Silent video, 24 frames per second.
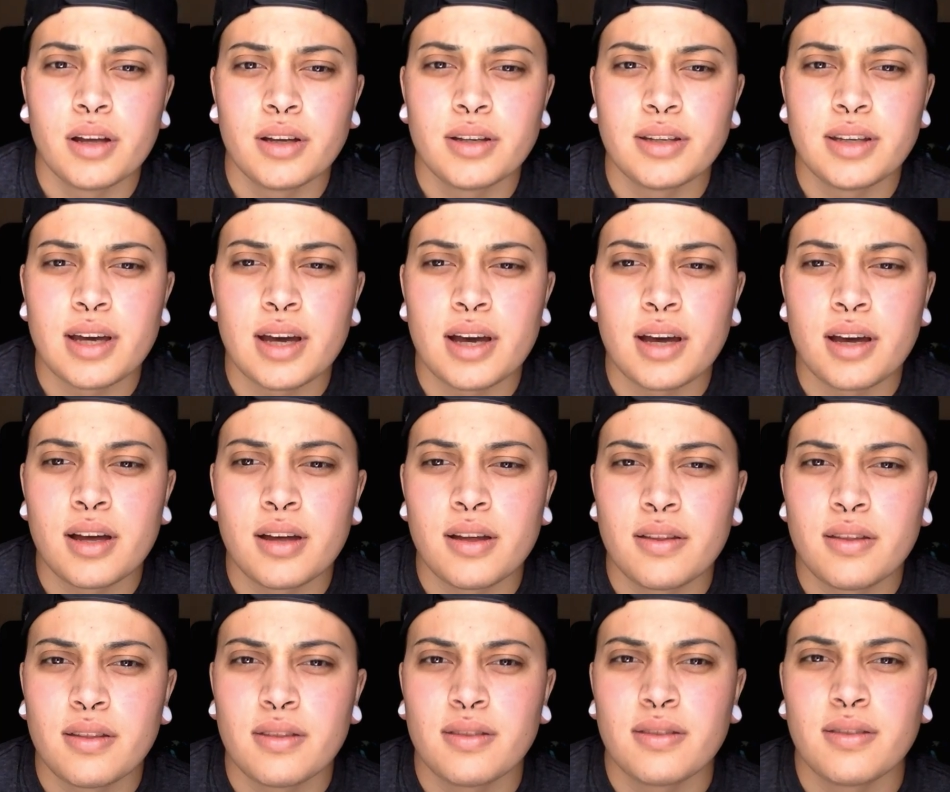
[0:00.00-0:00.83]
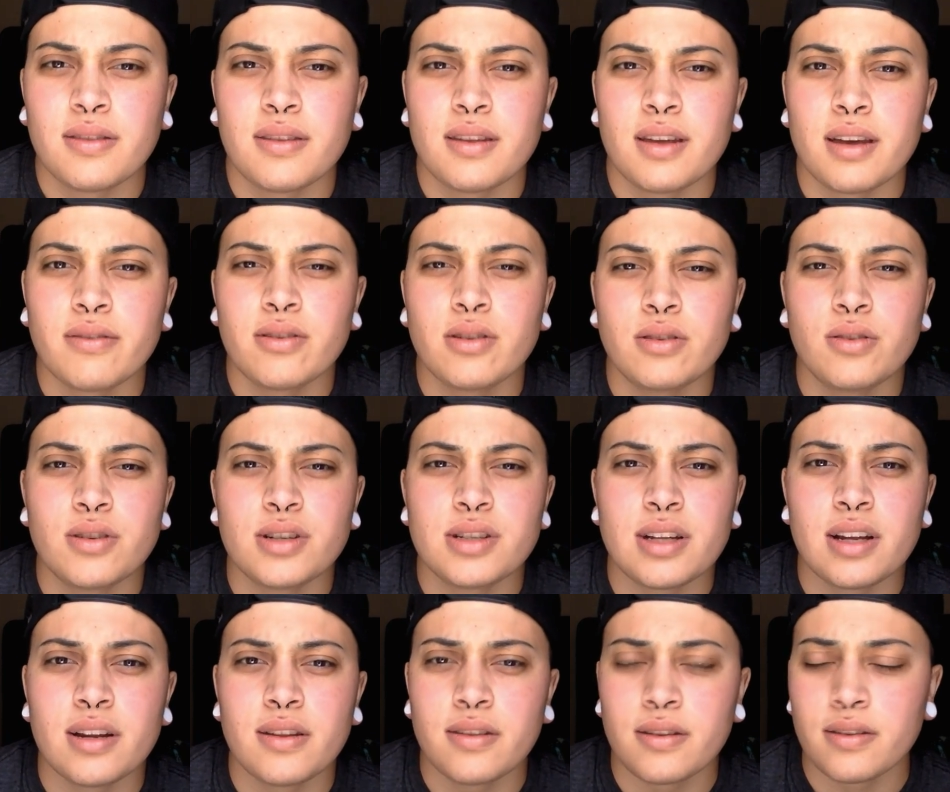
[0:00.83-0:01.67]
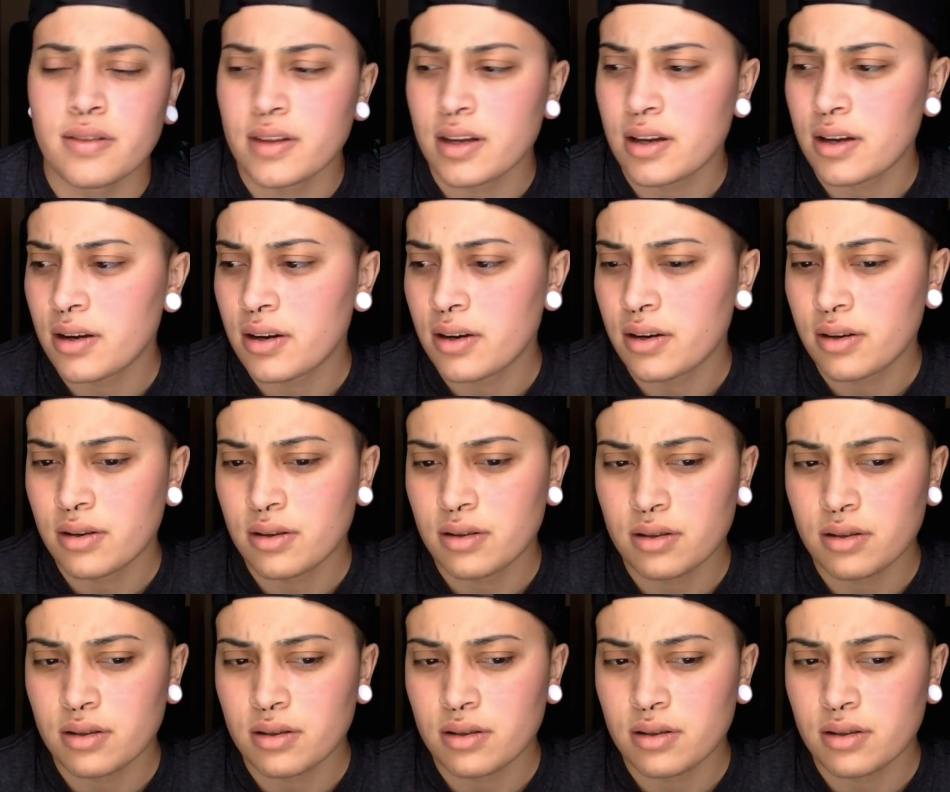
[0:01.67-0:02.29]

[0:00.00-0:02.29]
Yeah, haven't noticed anything there.